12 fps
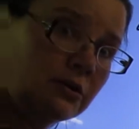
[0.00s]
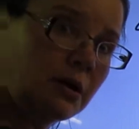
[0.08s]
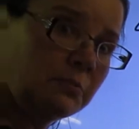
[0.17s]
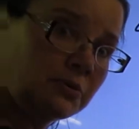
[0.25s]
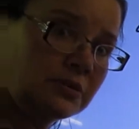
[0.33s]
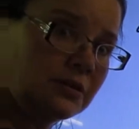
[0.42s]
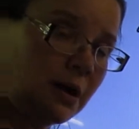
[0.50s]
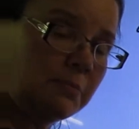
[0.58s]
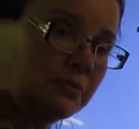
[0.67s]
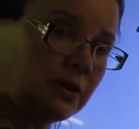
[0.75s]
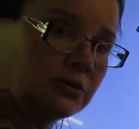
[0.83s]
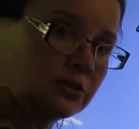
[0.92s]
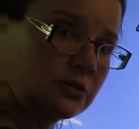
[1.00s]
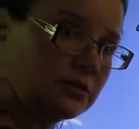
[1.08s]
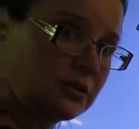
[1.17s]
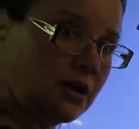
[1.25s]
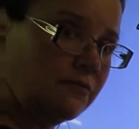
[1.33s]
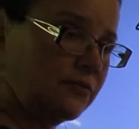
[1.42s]
numbers and operation
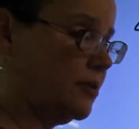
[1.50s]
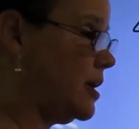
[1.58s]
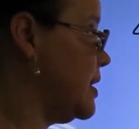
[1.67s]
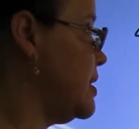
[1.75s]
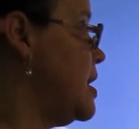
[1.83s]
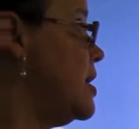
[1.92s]
stuff, okay?